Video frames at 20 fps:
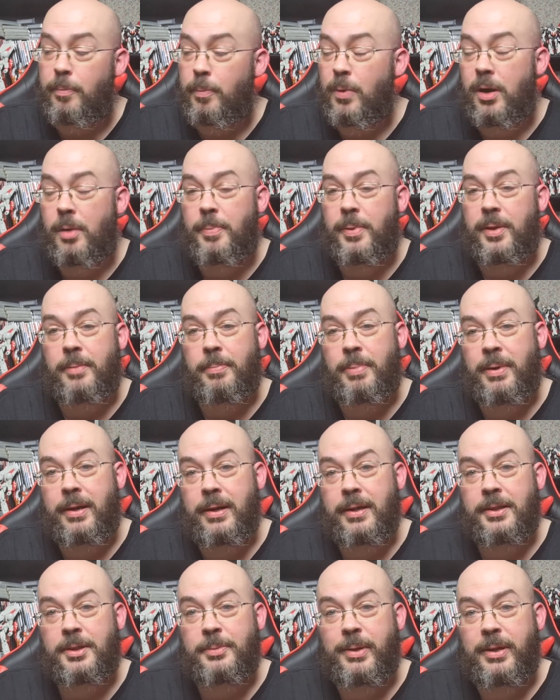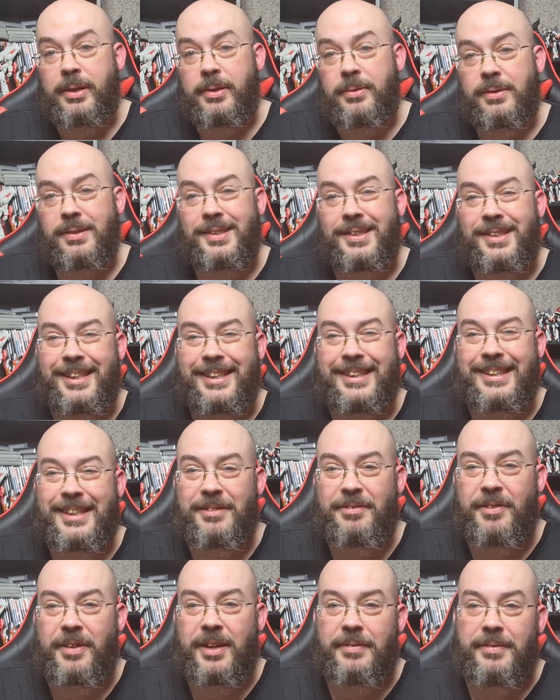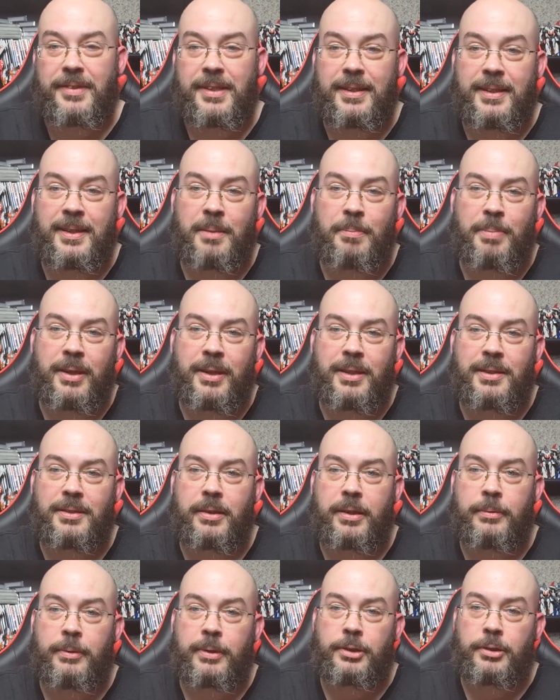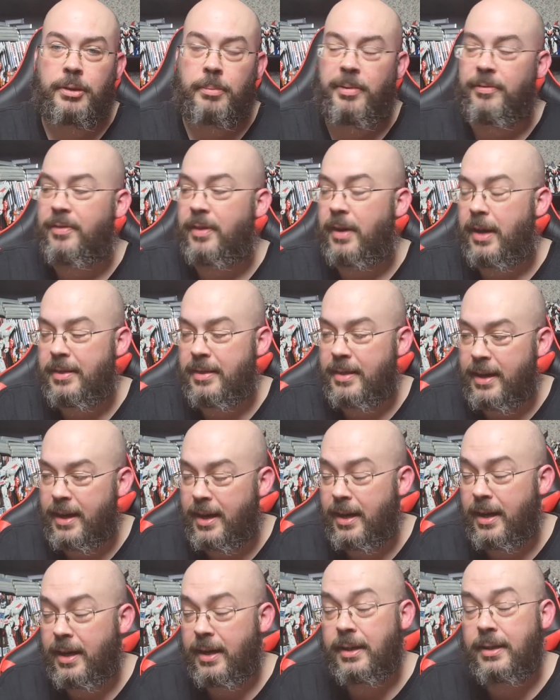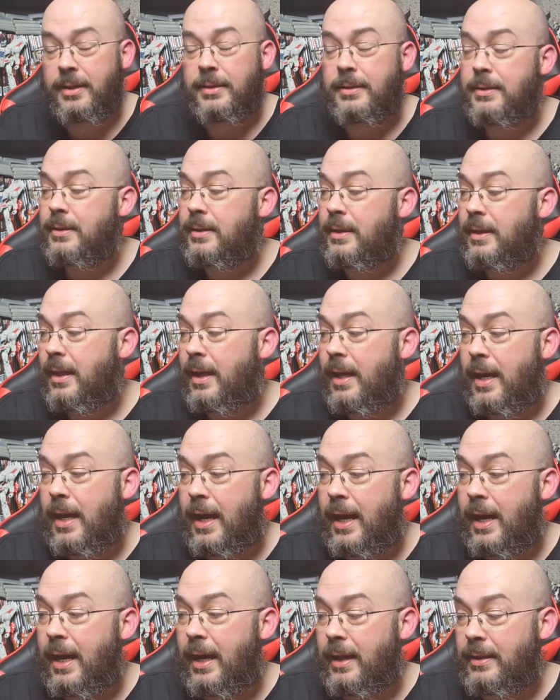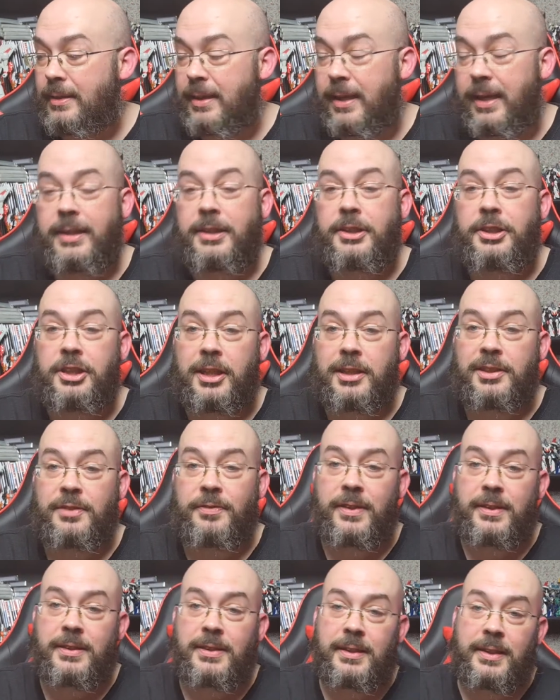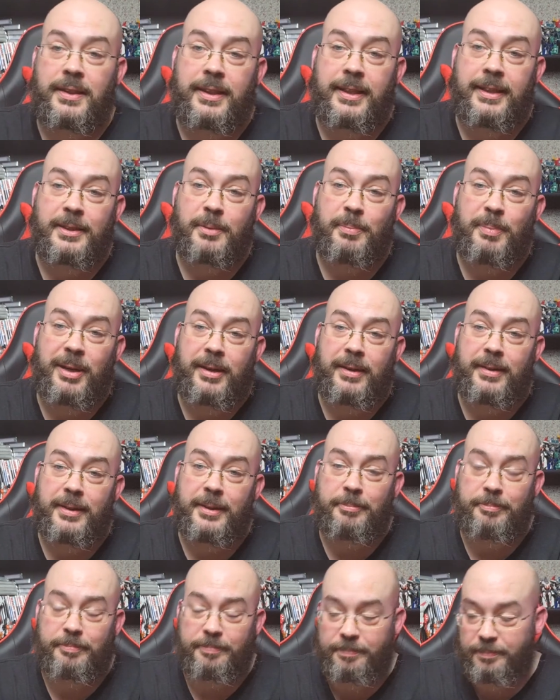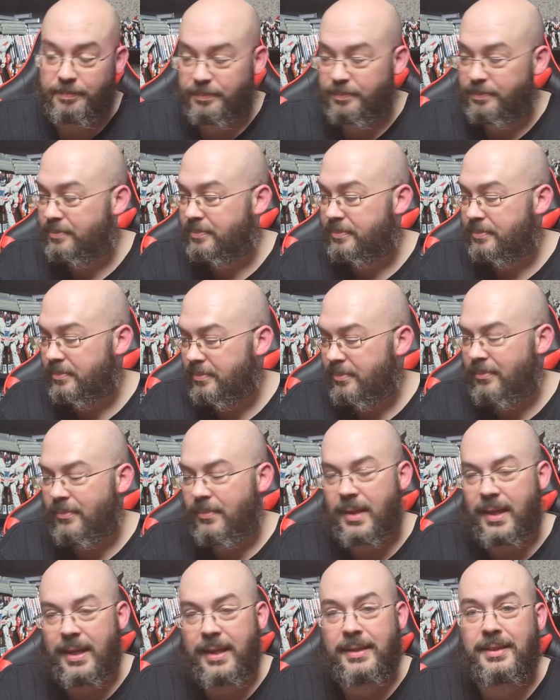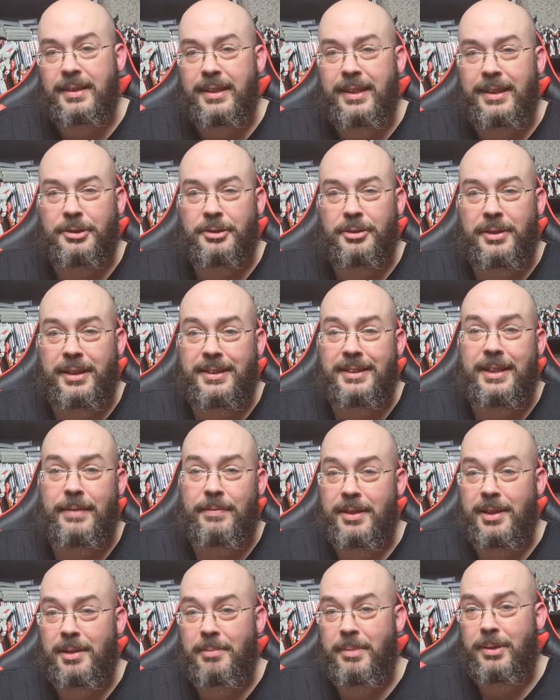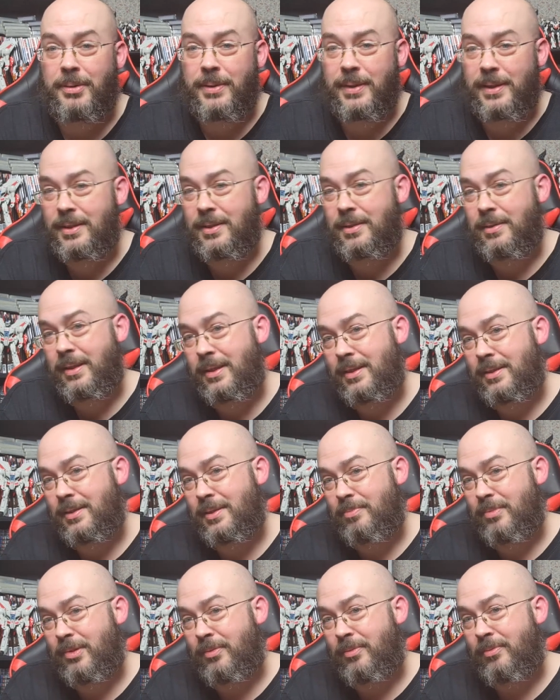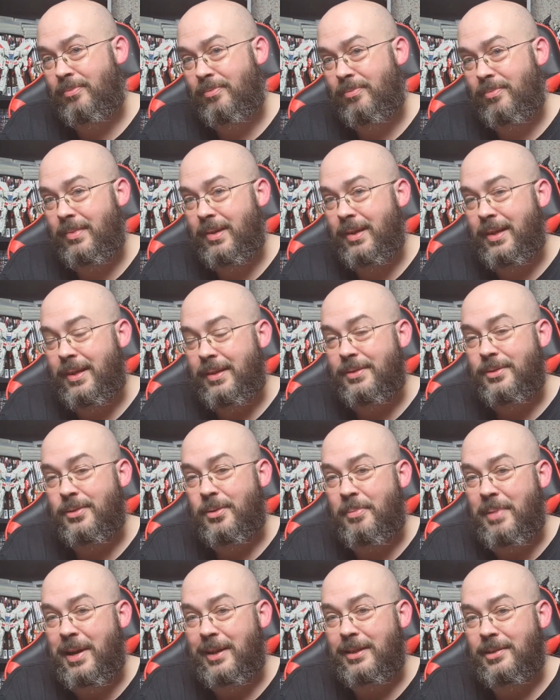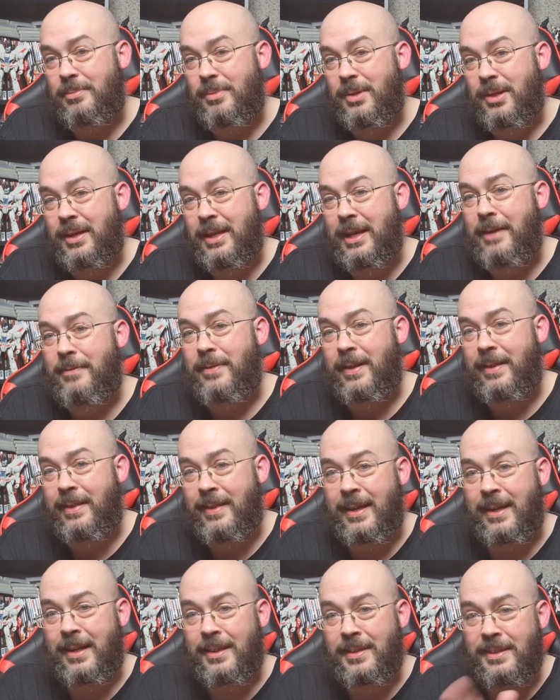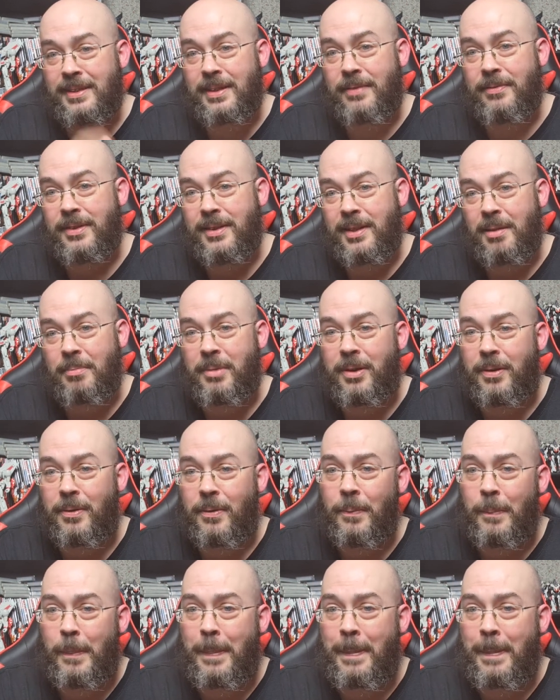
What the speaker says: watt, but apparently the Spire core is 95 TDP, so we should be fine there. And it just fits in the case, apparently. It's literally 70mm is the sort of maximum you can have, and that is 70mm.